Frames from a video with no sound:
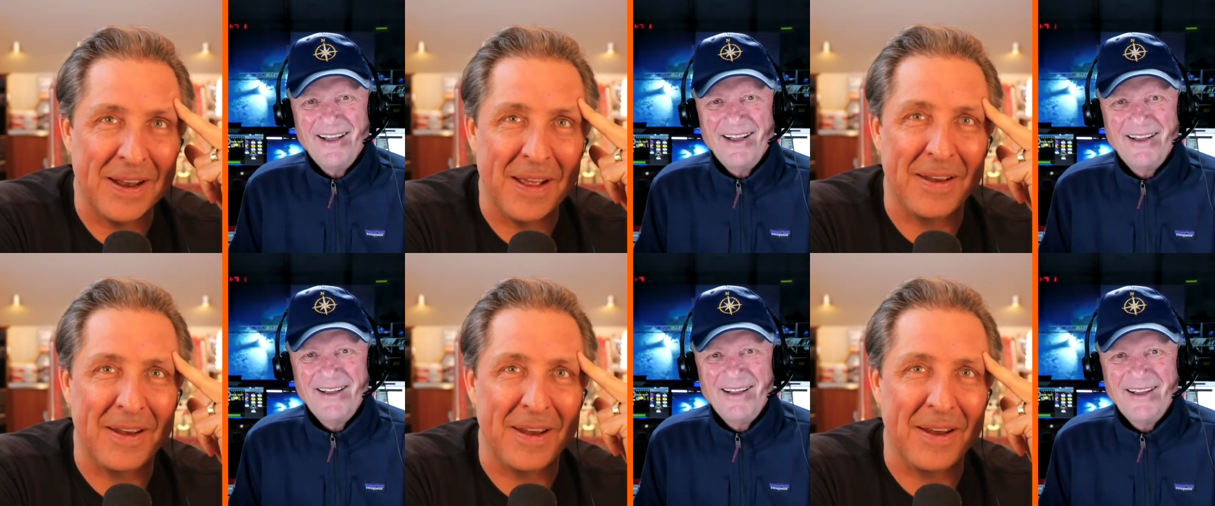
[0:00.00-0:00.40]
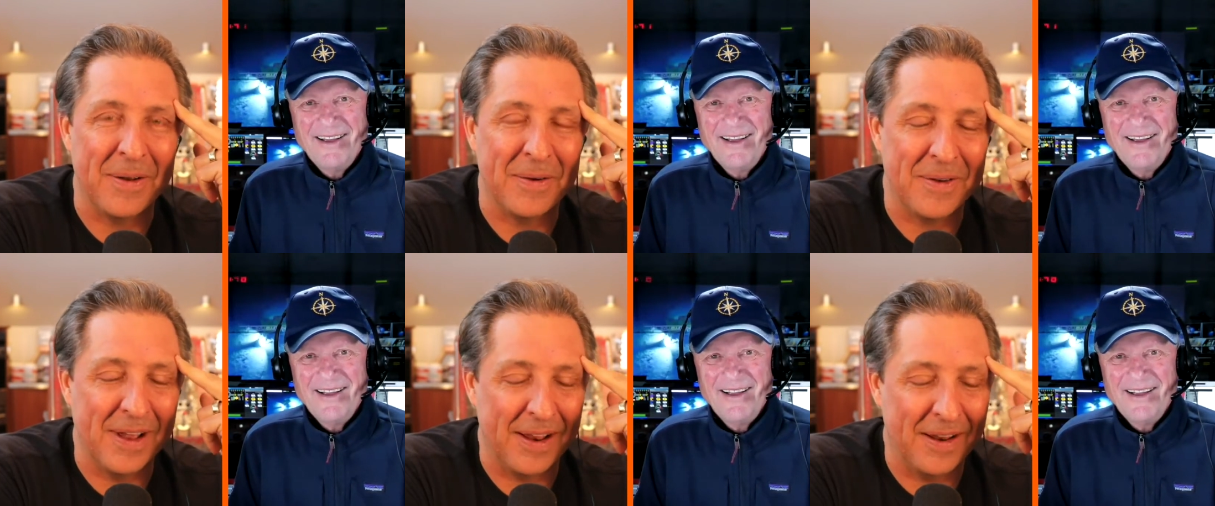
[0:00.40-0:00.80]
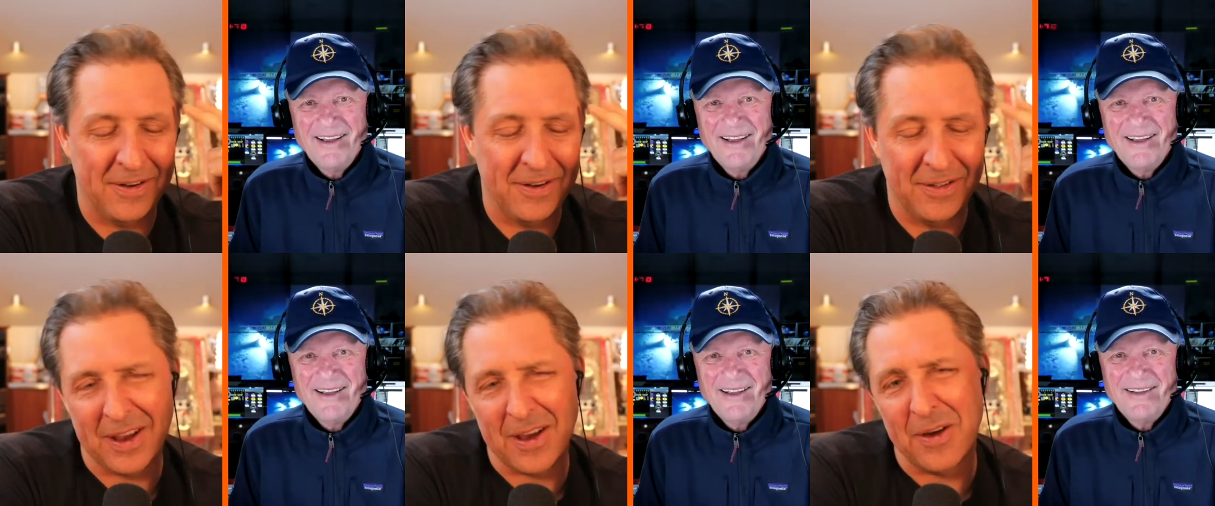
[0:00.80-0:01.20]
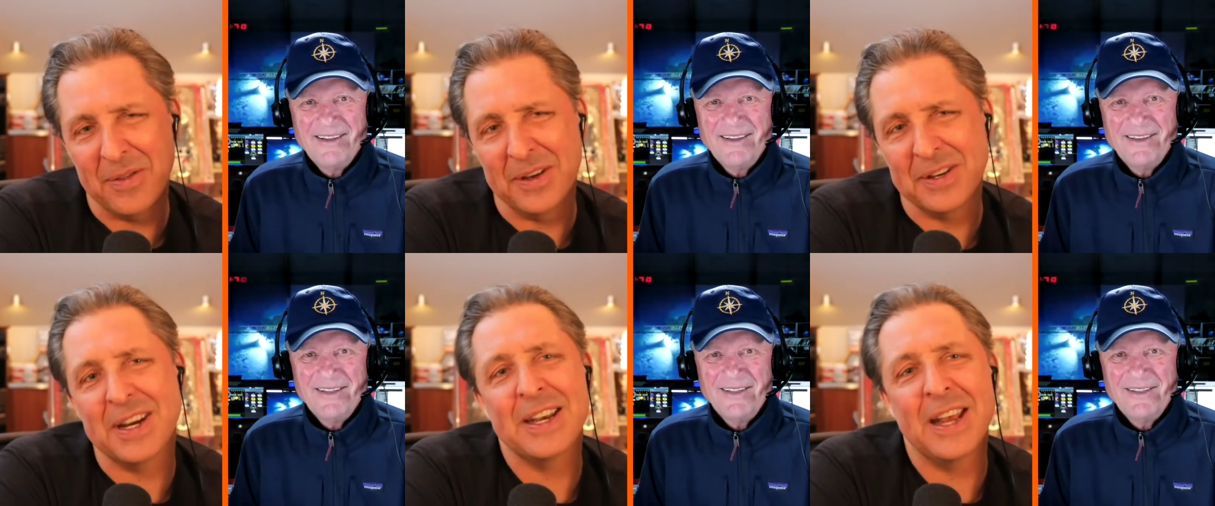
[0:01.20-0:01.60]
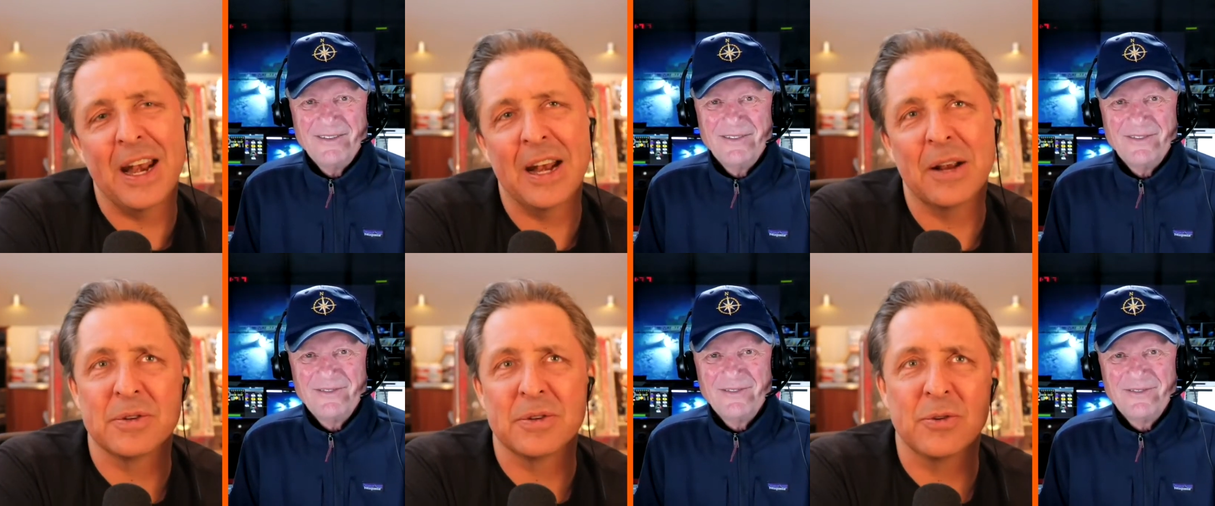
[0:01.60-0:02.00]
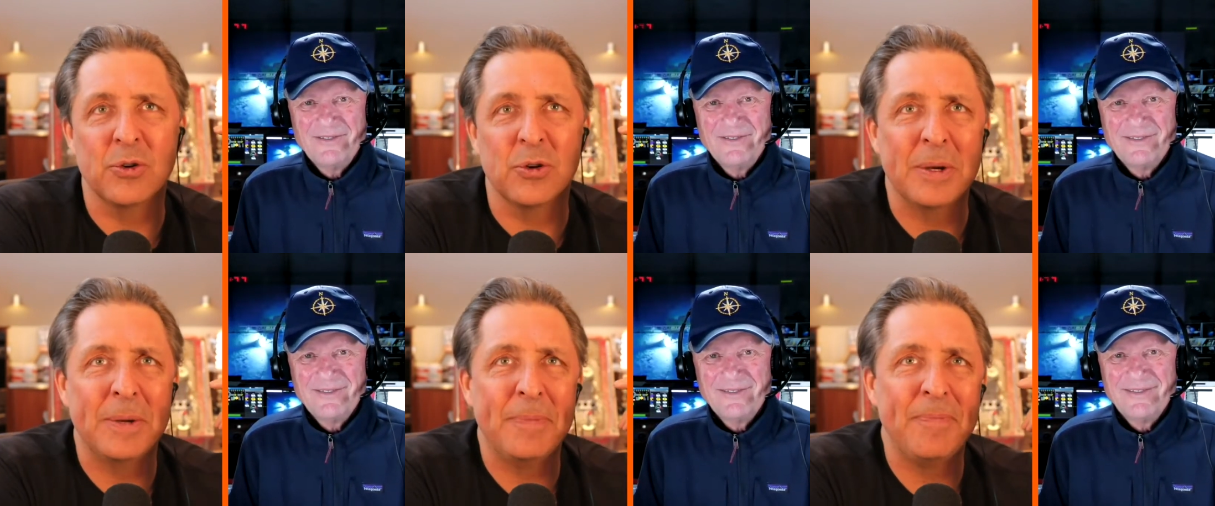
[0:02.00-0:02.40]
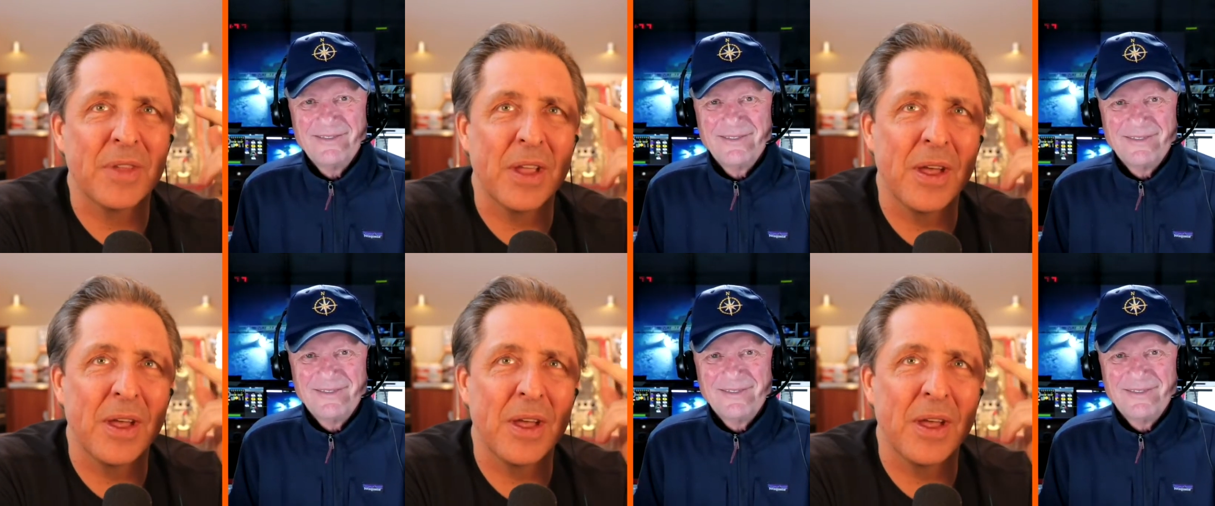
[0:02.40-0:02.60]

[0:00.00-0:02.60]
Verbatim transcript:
Speaker 1: you know, not, and you're like, oh, the Titanic was cool, but oh,